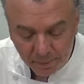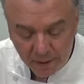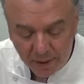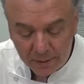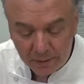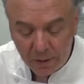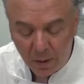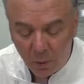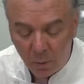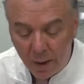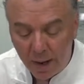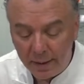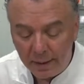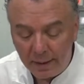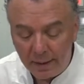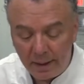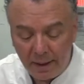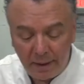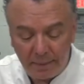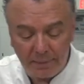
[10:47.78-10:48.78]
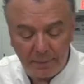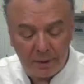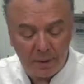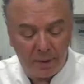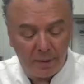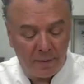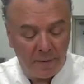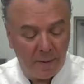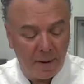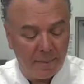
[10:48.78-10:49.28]
So white, um, so
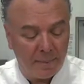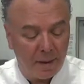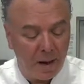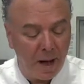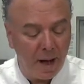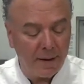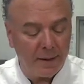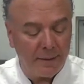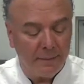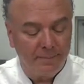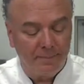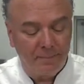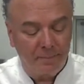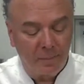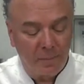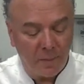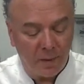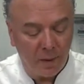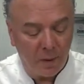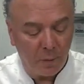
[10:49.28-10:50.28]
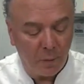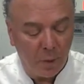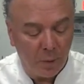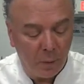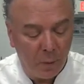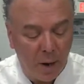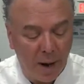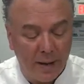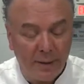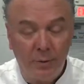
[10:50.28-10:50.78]
the Fumé Blanc, great
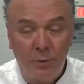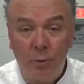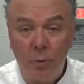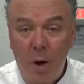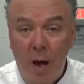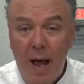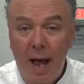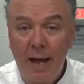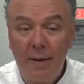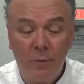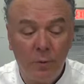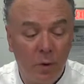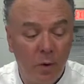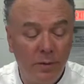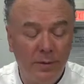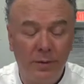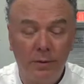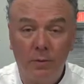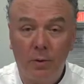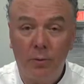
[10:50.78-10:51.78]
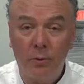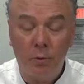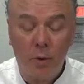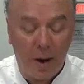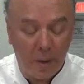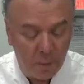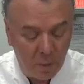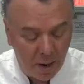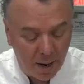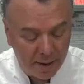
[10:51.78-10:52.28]
wine It's dry, of course. These are all
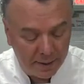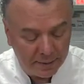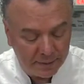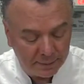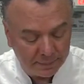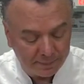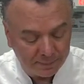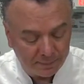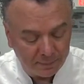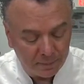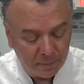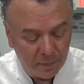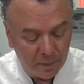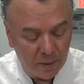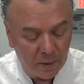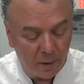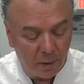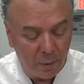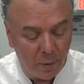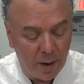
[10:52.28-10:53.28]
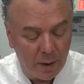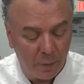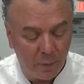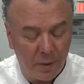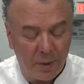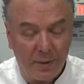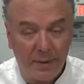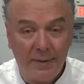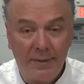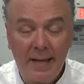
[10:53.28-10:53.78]
dry wines. Great
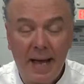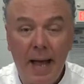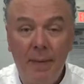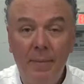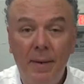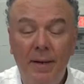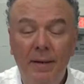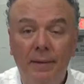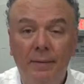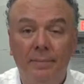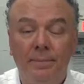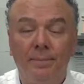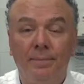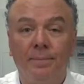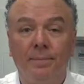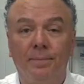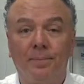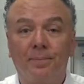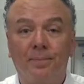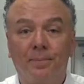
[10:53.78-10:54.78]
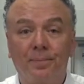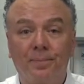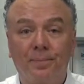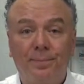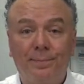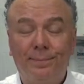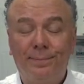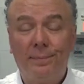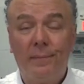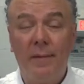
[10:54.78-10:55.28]
with salmon.
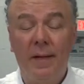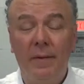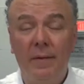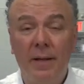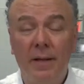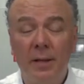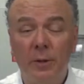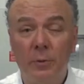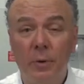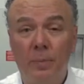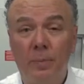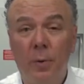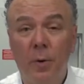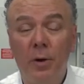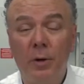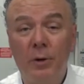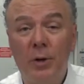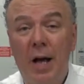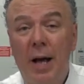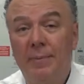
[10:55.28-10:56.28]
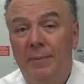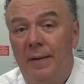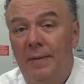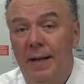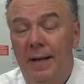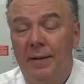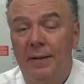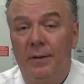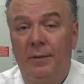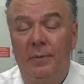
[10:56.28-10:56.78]
I've had this with pork chops. I've
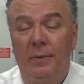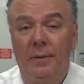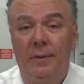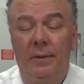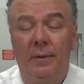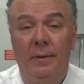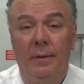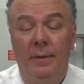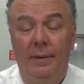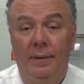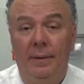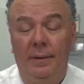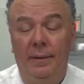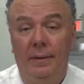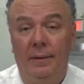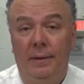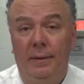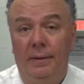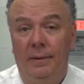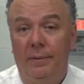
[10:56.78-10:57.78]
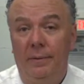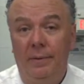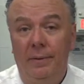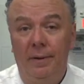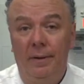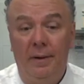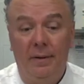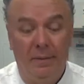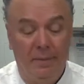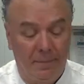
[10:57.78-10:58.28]
had this with, uh, with
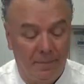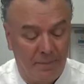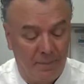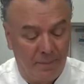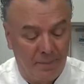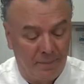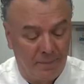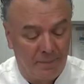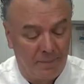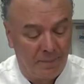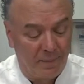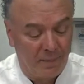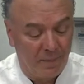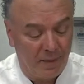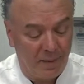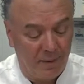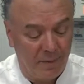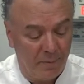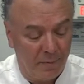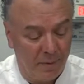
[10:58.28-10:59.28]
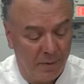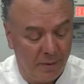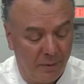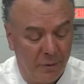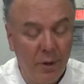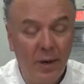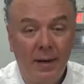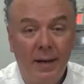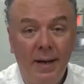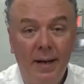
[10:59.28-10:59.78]
you know, with
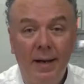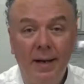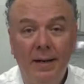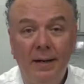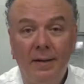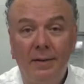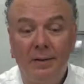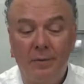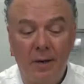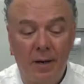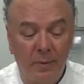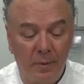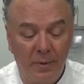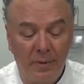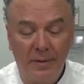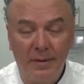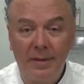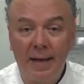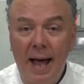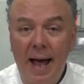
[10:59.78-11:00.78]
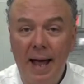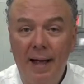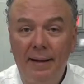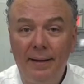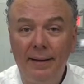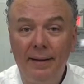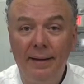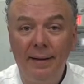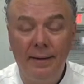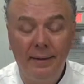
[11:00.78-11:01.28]
chicken. It's great with
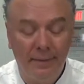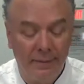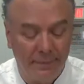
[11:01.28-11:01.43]
salad.